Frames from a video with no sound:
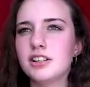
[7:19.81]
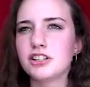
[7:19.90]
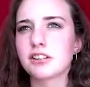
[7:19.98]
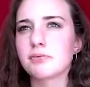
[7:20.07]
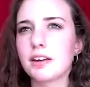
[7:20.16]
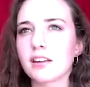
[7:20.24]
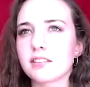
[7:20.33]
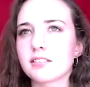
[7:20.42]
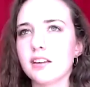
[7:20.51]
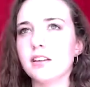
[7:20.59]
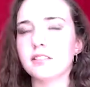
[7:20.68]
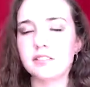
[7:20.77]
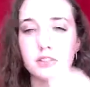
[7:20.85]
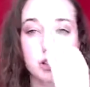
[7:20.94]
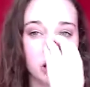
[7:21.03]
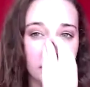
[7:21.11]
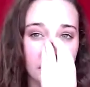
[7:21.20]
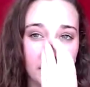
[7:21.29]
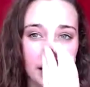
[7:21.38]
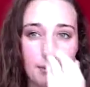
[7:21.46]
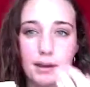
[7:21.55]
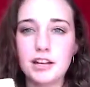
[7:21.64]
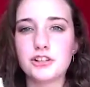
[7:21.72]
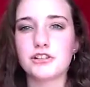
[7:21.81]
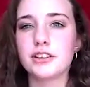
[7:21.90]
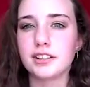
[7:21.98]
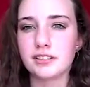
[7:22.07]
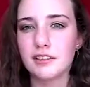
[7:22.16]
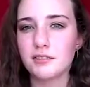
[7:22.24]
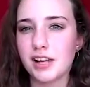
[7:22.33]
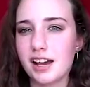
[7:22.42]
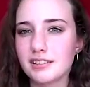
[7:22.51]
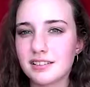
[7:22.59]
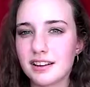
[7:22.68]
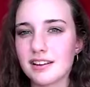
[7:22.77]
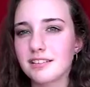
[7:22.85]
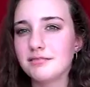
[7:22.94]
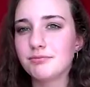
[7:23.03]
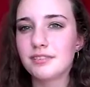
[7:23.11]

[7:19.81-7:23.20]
just because it's usually a page that doesn't have lines on it,